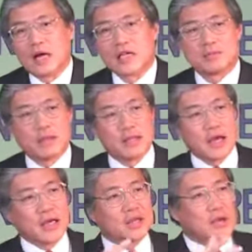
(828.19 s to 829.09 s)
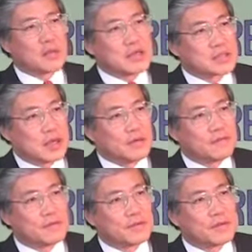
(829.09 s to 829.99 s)
I spend $900
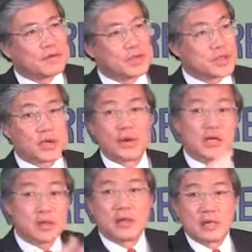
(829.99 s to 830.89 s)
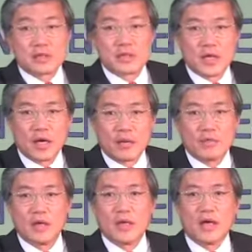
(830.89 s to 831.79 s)
myself, which is already someone else's
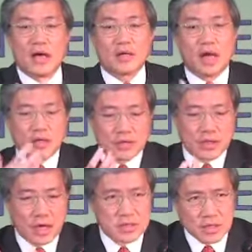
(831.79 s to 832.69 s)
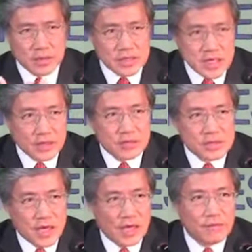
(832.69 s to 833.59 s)
income, and the $100 that we decide to
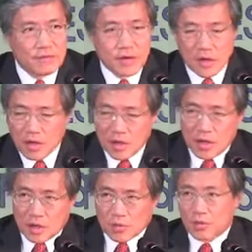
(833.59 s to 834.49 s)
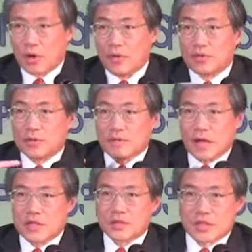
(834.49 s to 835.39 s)
save will go through the
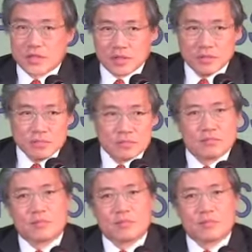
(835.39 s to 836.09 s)
financial system,